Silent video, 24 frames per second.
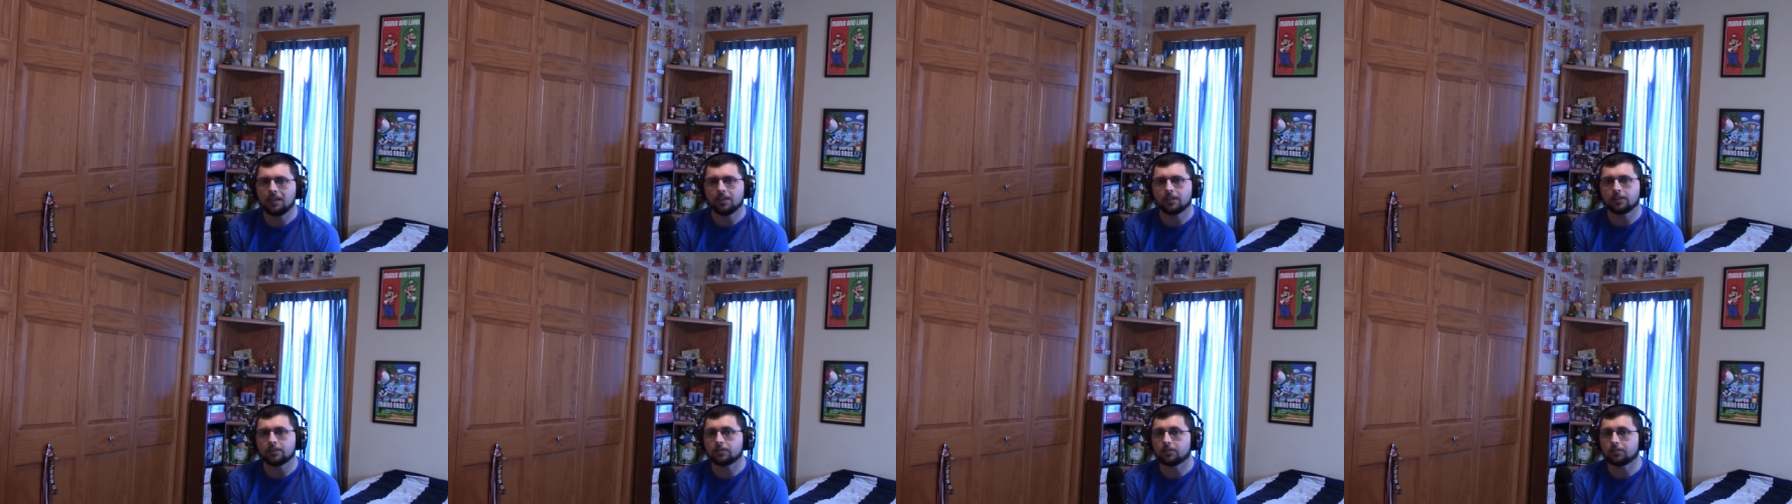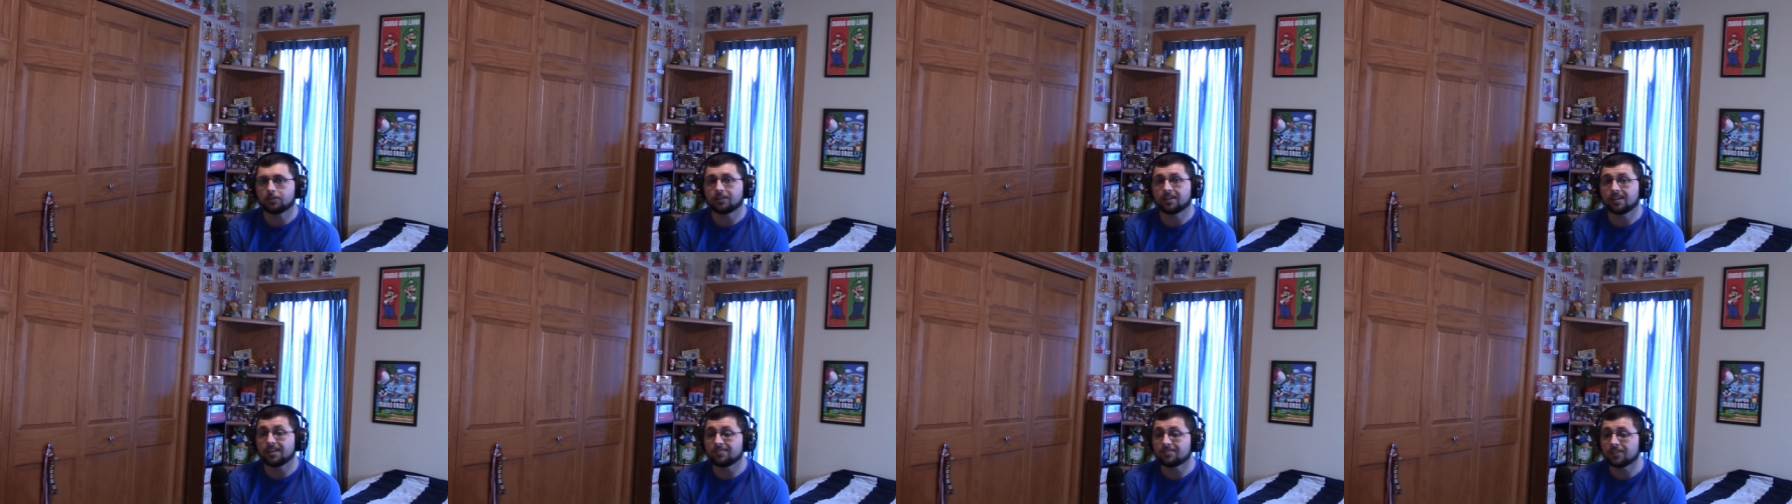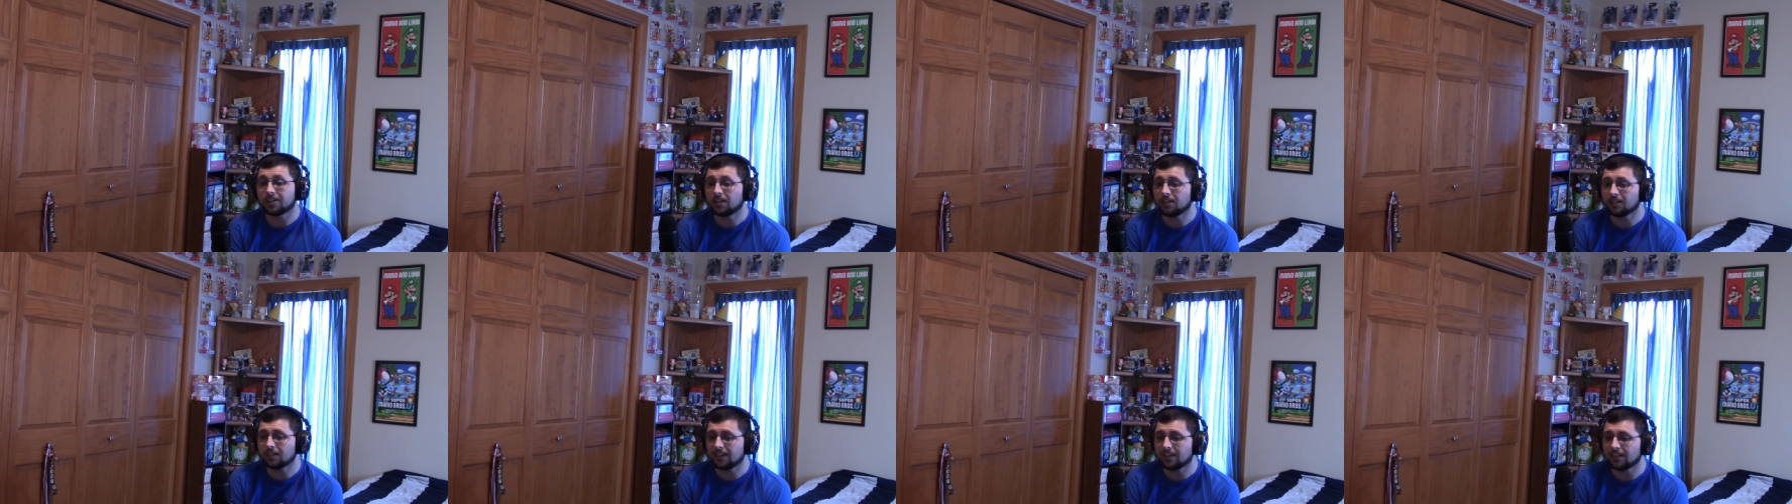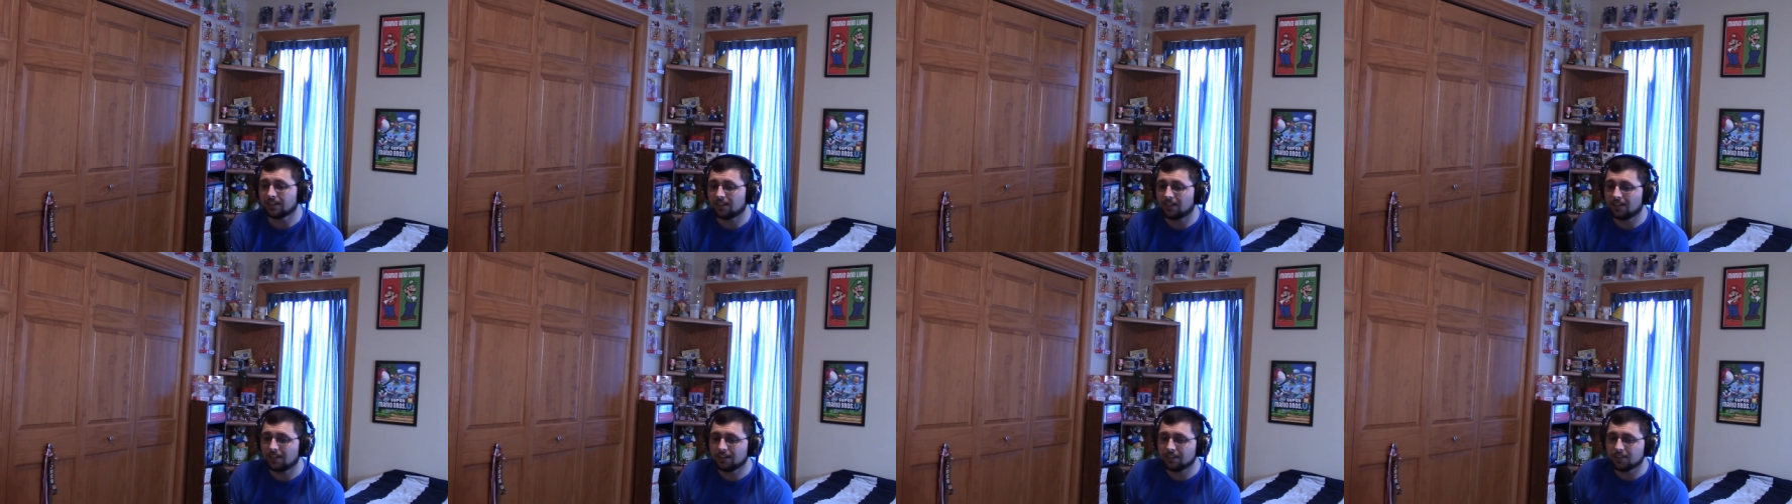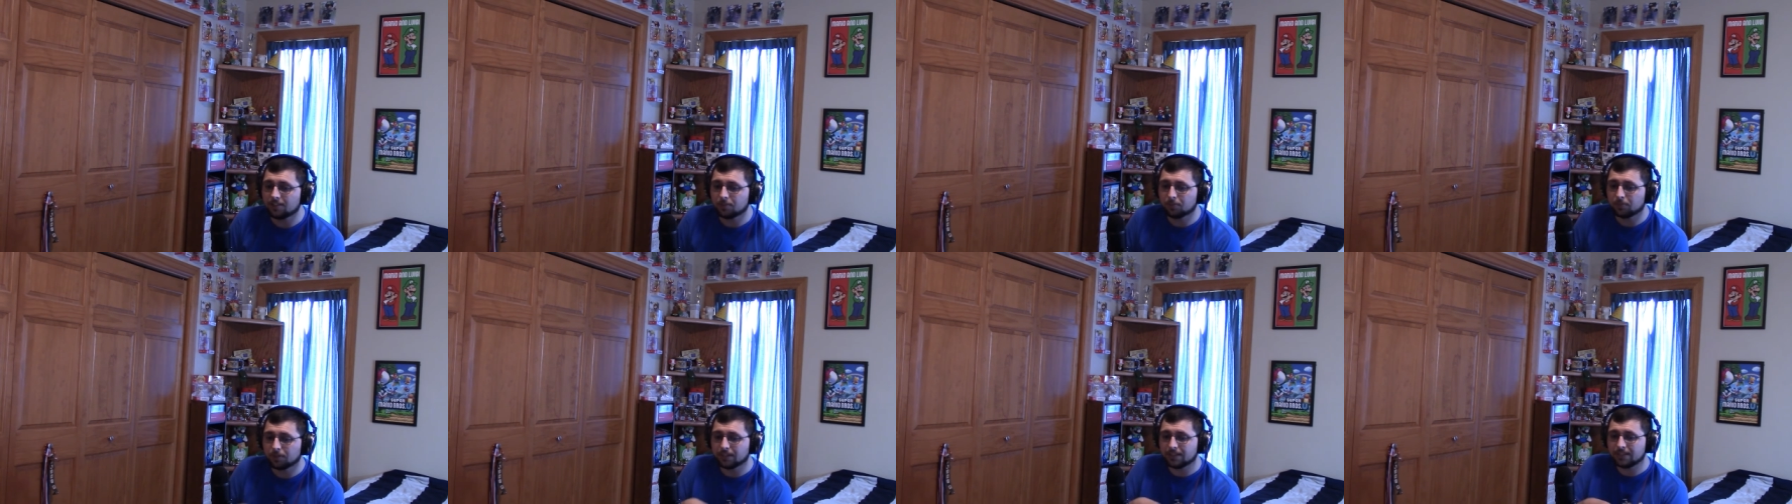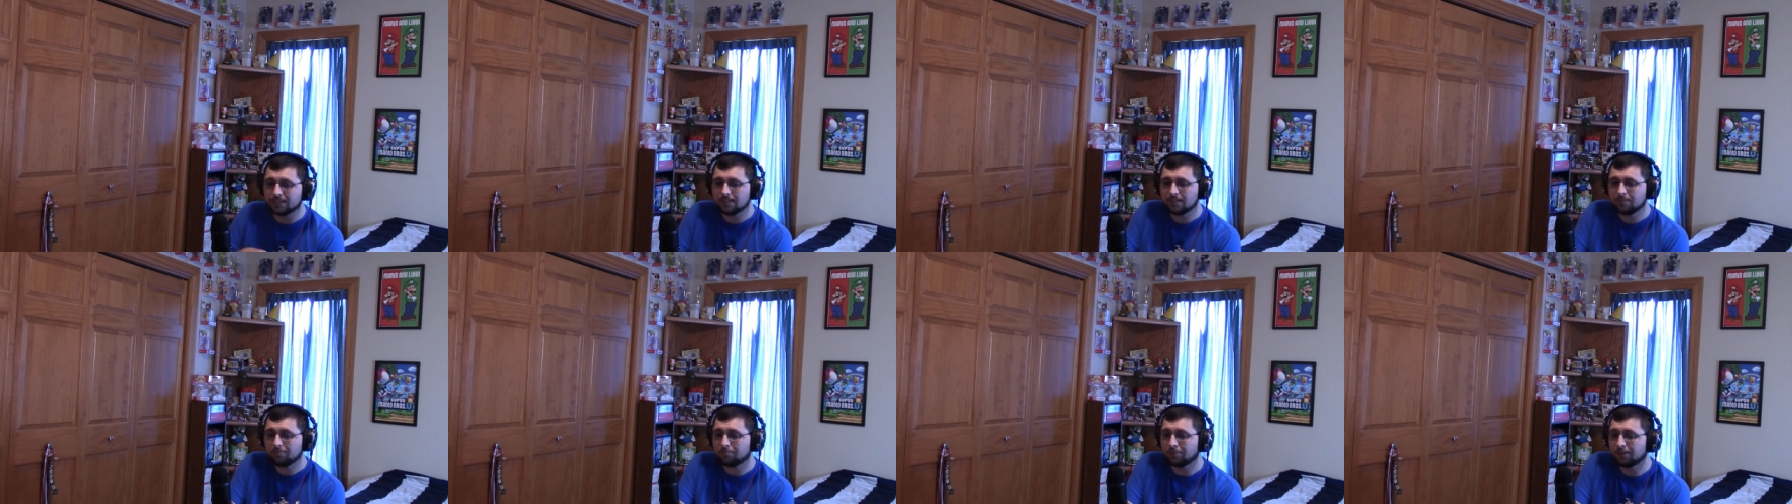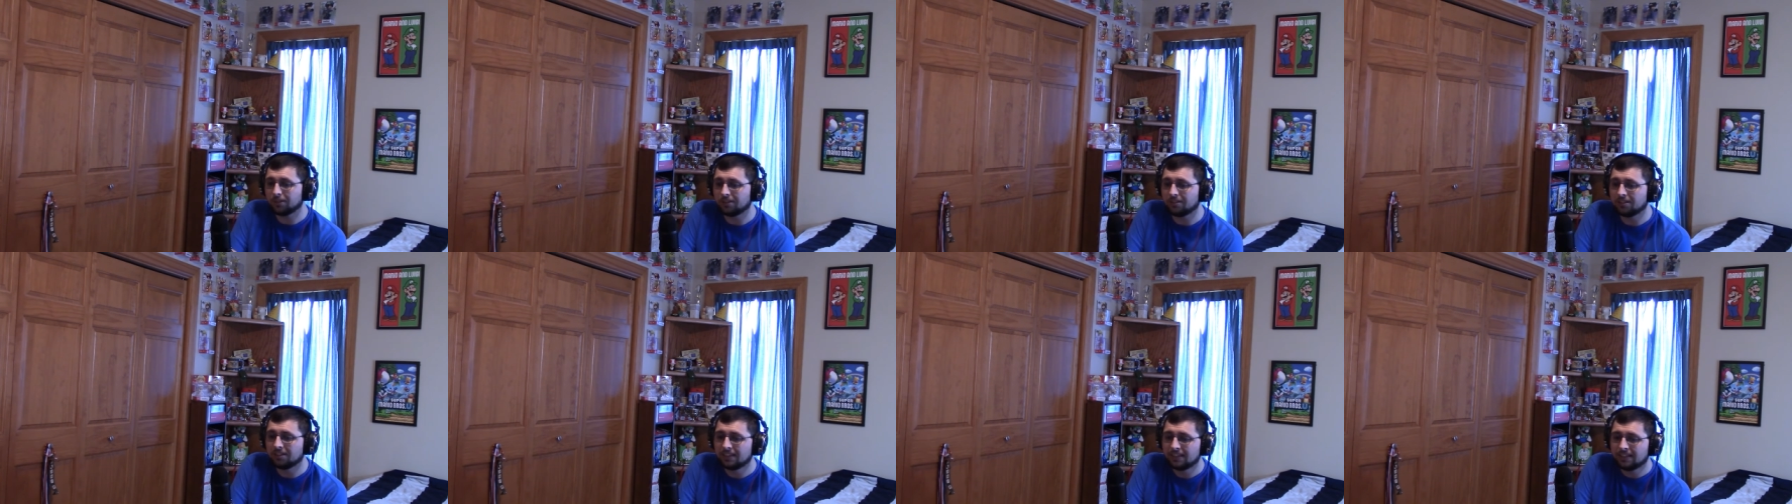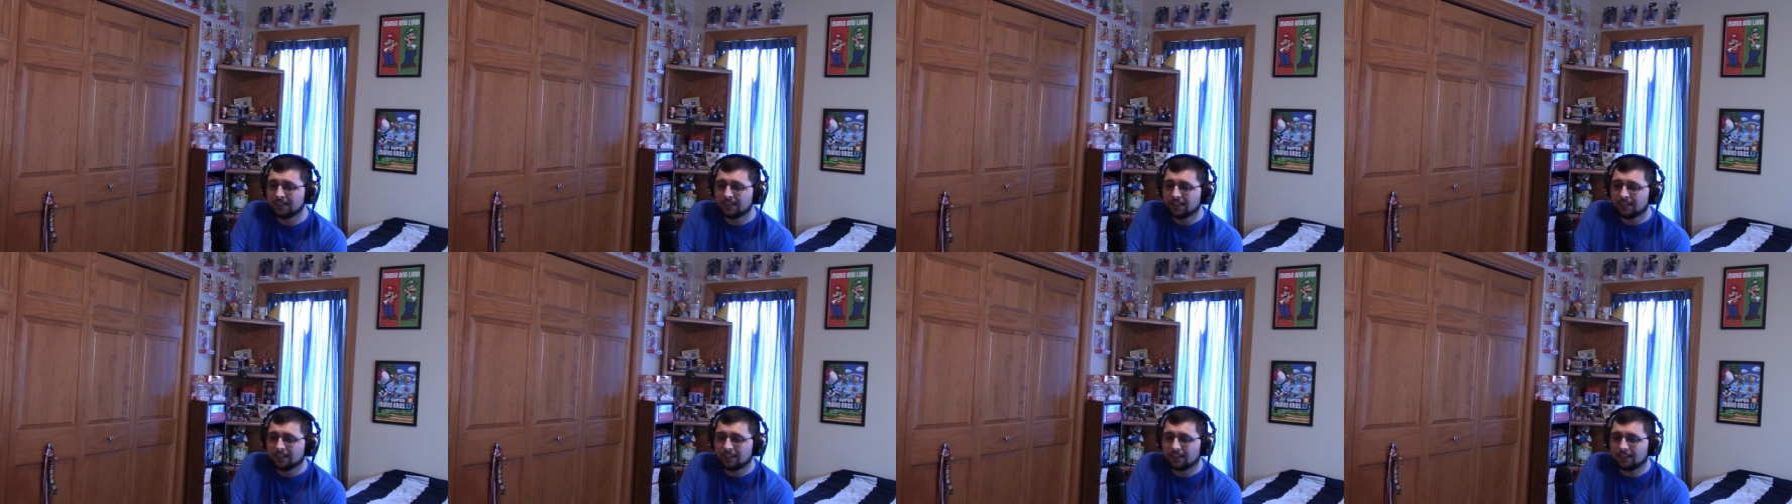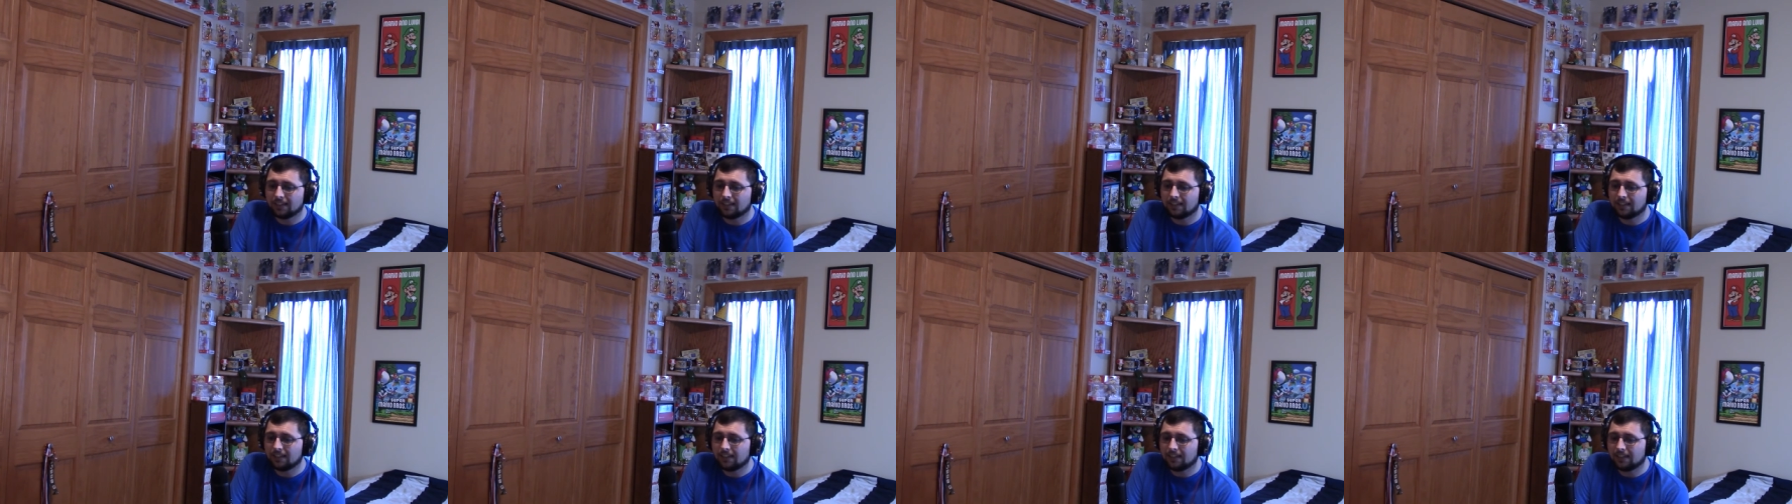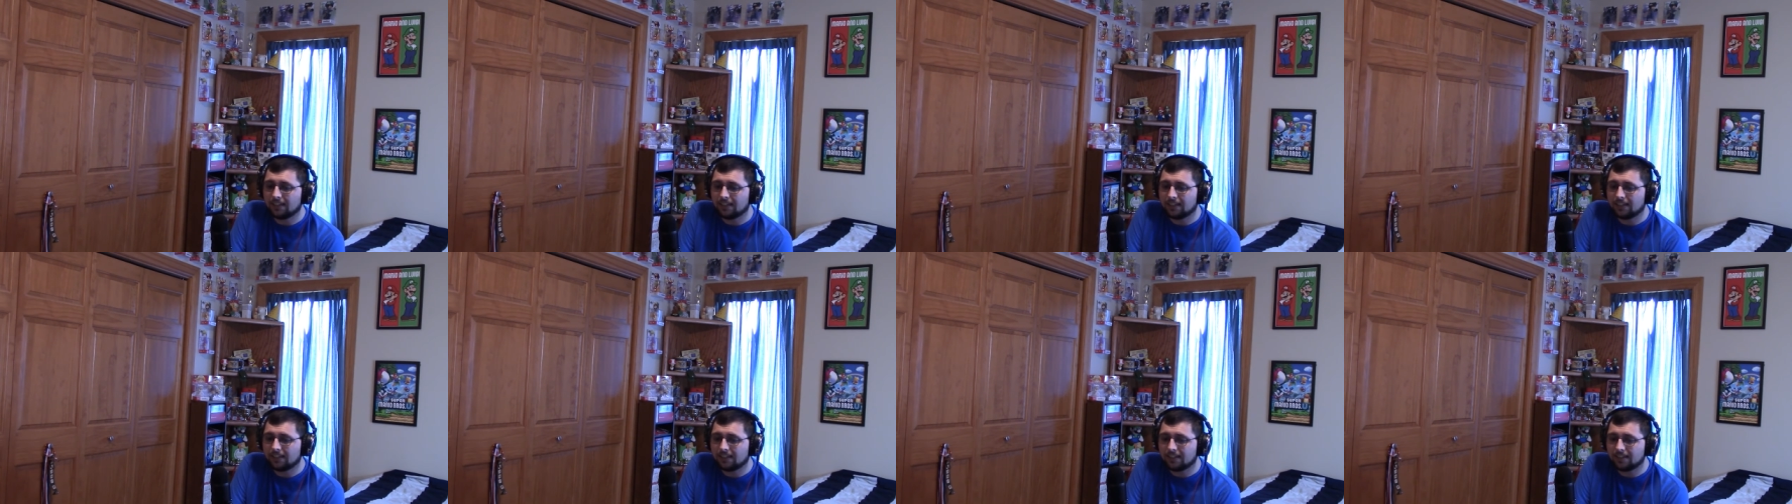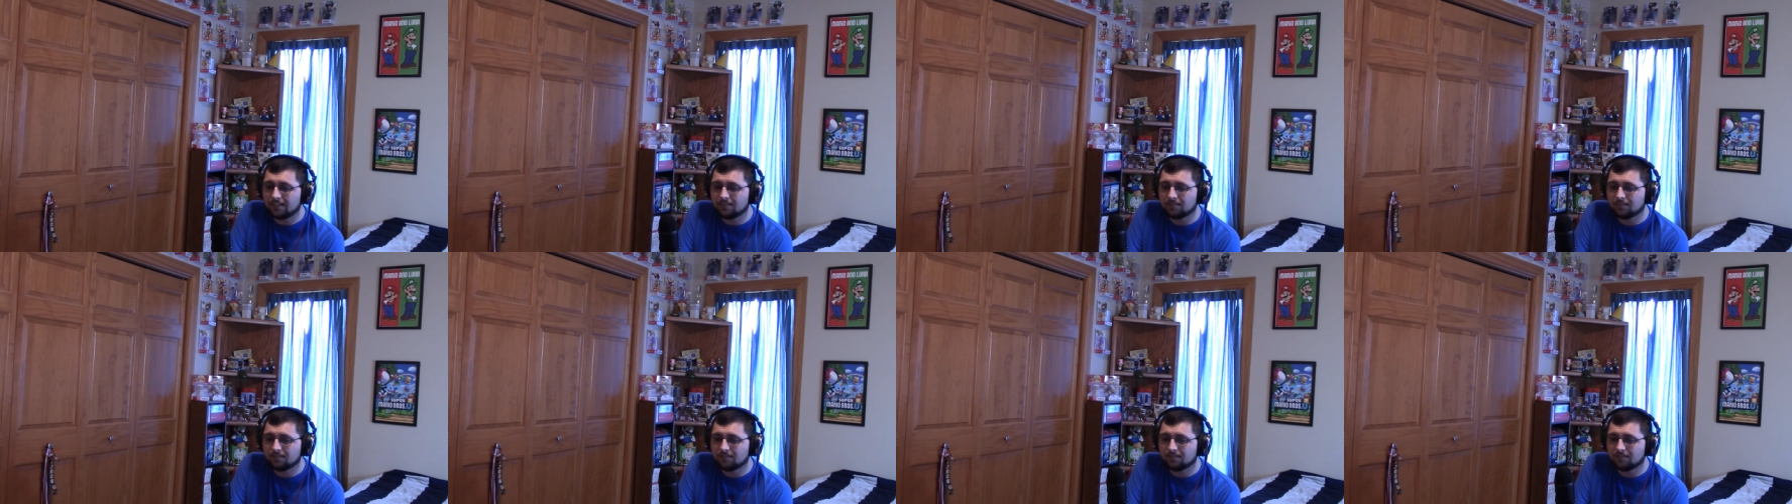the story of Donkey Kong is pretty simple. The